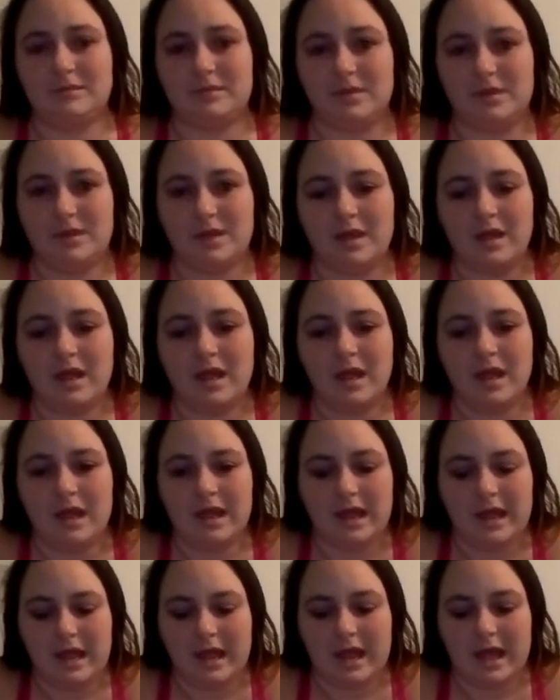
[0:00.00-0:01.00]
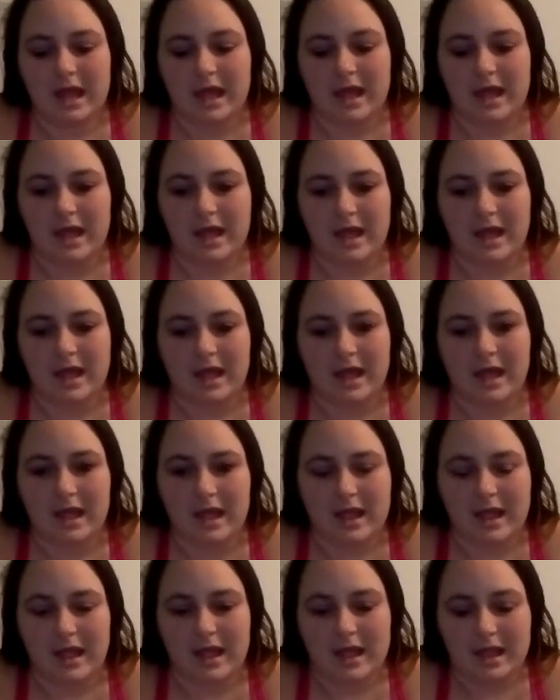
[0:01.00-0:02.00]

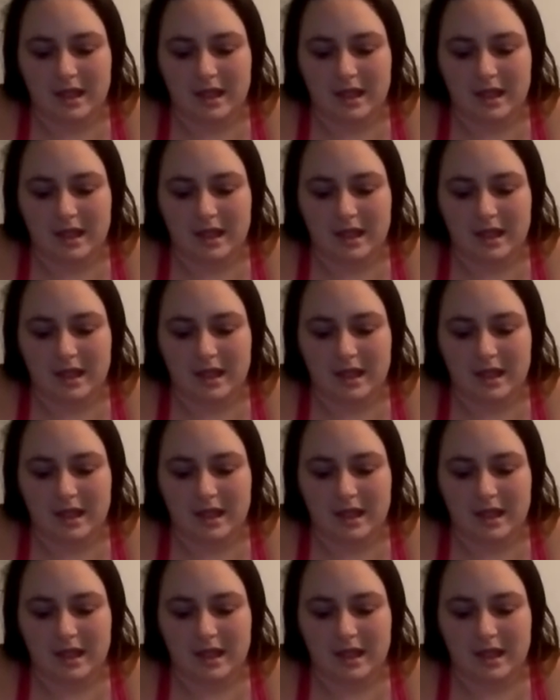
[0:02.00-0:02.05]
[no speech]